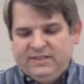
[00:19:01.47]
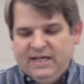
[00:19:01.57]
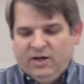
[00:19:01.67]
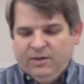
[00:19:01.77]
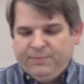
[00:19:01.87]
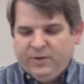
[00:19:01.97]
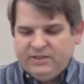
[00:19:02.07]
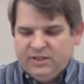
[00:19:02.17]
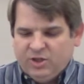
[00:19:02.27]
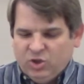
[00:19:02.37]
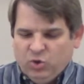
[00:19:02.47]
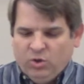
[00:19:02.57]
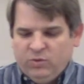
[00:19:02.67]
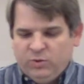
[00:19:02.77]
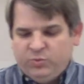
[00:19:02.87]
there in prison, the
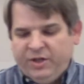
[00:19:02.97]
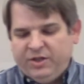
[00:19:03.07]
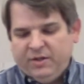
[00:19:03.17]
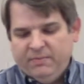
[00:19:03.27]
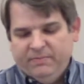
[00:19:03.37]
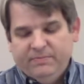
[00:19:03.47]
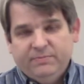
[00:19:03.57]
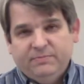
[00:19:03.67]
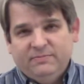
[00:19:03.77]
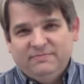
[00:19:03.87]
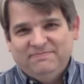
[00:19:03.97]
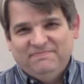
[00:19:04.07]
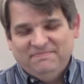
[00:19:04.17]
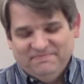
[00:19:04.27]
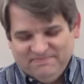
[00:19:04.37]
Lord was with
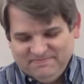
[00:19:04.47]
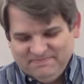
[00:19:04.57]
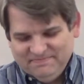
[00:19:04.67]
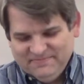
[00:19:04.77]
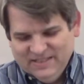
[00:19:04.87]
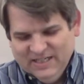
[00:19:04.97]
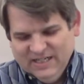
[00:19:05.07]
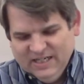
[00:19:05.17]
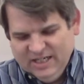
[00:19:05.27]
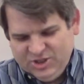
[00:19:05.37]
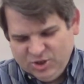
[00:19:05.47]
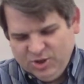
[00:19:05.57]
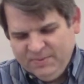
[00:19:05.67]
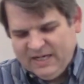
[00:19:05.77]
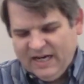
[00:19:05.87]
him. He showed
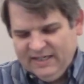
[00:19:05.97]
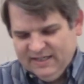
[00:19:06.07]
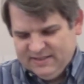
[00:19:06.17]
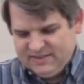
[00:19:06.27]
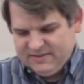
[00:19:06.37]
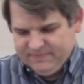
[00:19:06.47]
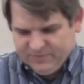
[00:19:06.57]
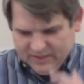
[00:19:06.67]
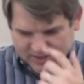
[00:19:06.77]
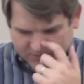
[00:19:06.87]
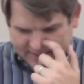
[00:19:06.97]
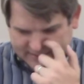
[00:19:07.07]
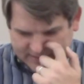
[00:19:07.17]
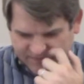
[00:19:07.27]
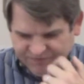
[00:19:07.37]
him kindness and
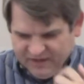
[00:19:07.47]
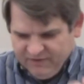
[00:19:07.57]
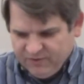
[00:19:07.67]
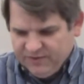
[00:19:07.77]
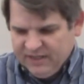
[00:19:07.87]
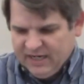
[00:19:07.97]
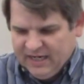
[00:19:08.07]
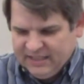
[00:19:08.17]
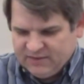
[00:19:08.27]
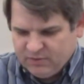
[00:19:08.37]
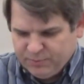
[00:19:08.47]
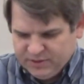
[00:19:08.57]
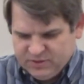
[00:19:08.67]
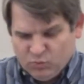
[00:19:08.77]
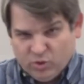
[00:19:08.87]
granted him favor in the eyes of the
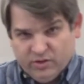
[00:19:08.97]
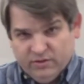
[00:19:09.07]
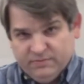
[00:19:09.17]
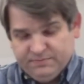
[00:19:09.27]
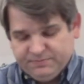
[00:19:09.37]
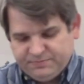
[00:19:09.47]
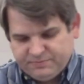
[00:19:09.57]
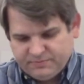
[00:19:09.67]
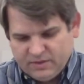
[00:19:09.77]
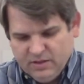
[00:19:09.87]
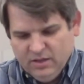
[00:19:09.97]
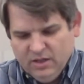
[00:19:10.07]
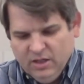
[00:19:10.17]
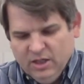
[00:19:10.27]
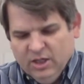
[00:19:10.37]
prison warden.
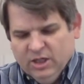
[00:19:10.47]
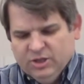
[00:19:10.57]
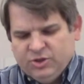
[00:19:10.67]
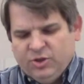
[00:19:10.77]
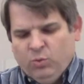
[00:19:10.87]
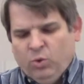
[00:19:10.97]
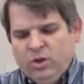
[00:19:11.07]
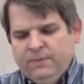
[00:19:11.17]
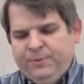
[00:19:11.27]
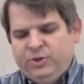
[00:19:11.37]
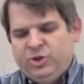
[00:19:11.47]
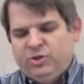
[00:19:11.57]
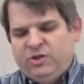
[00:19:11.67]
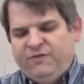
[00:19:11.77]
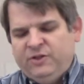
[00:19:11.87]
So the warden put
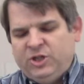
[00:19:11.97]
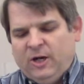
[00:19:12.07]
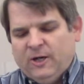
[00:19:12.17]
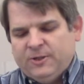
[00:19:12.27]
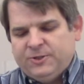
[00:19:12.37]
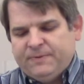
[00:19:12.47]
Joseph in charge